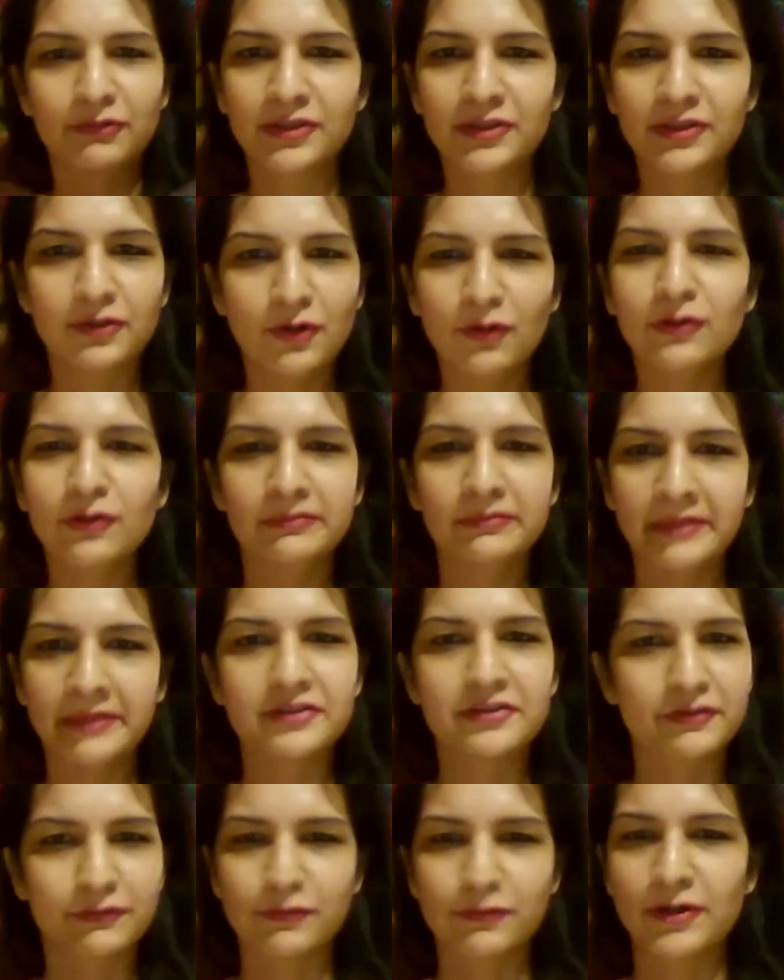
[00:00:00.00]
whole
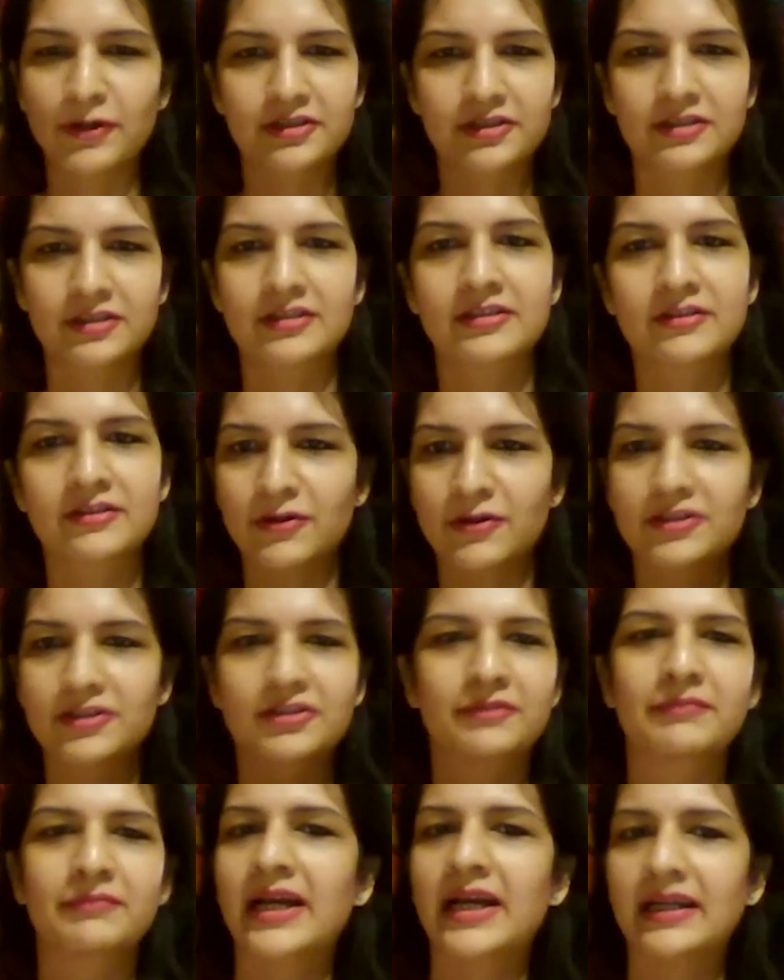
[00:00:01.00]
bunch of questions, a
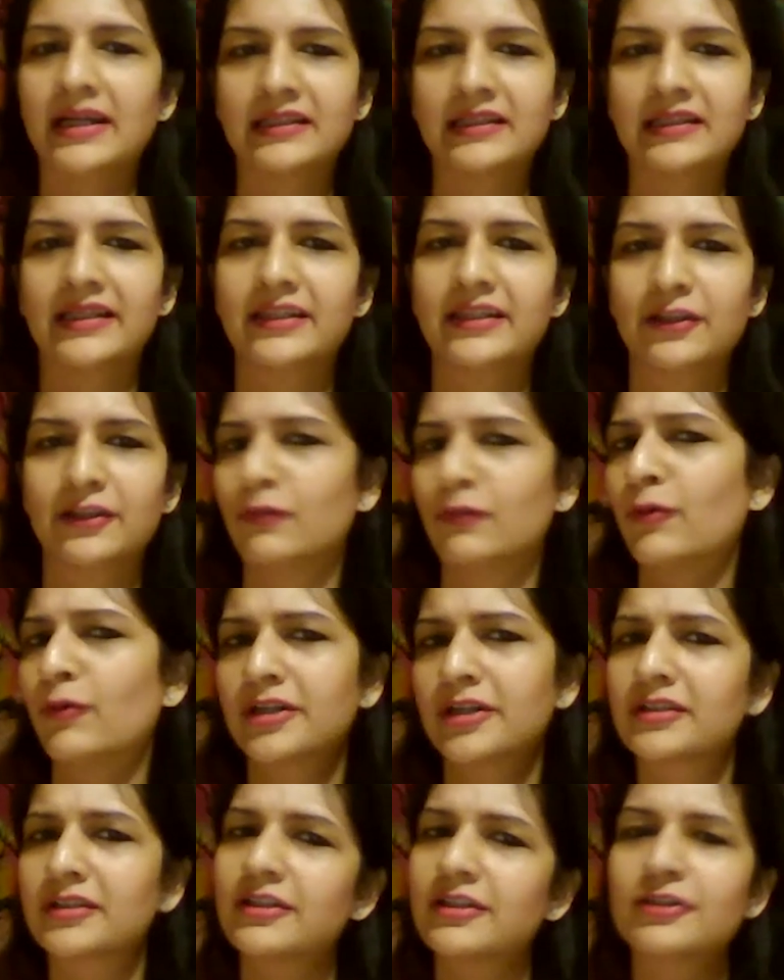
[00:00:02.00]
question bank, like, what
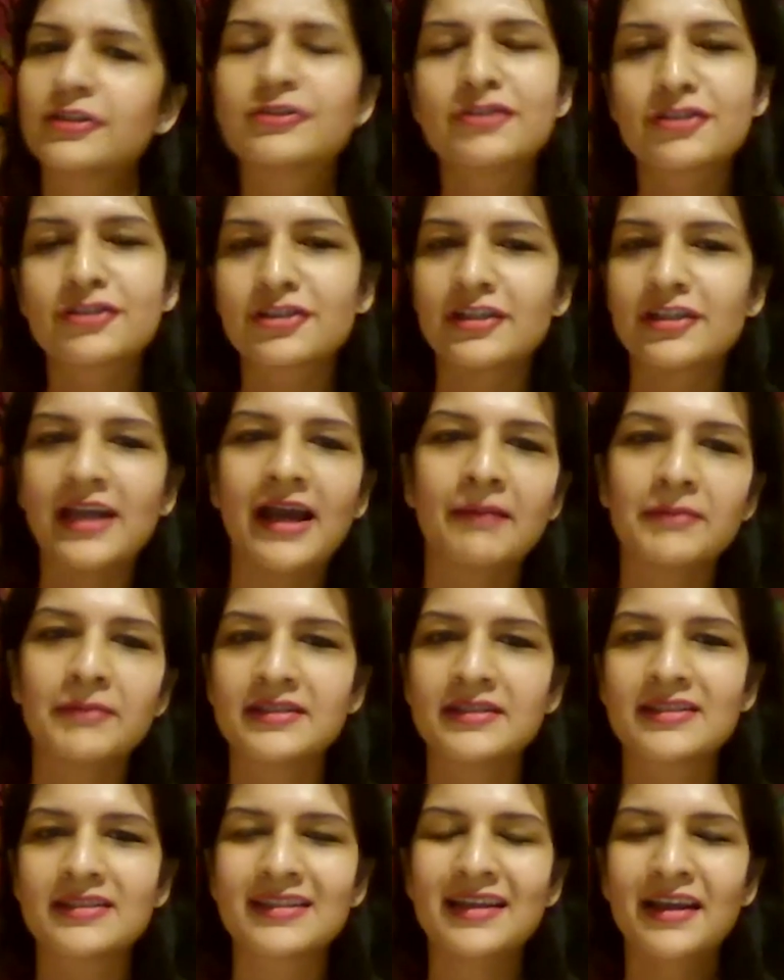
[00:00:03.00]
are the nutrition
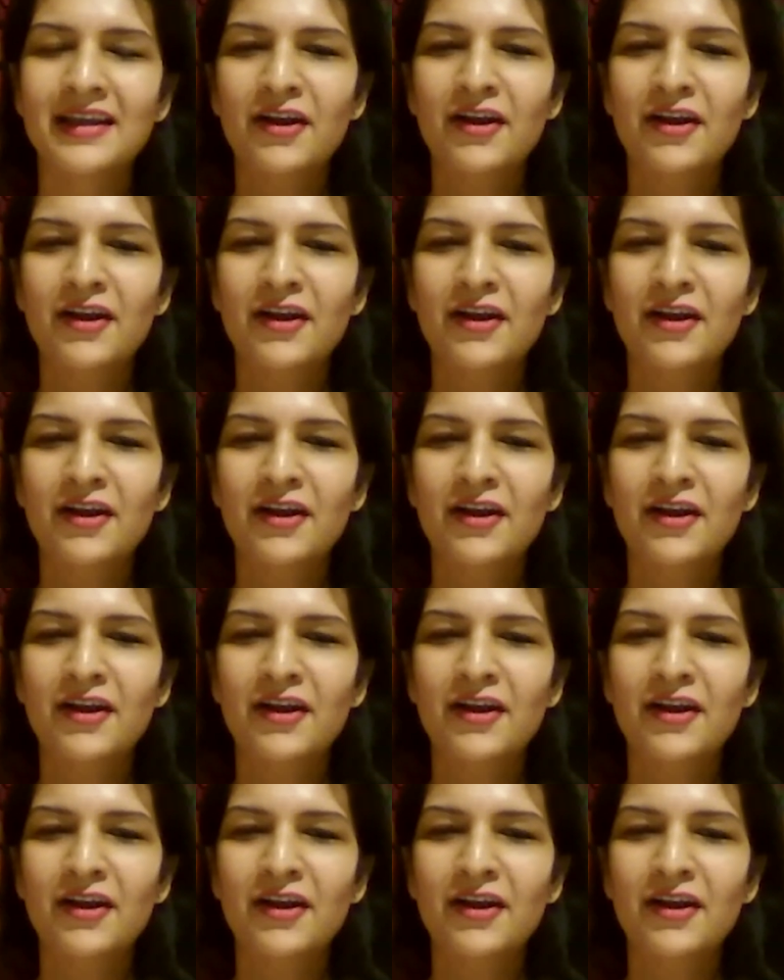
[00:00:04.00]
habits,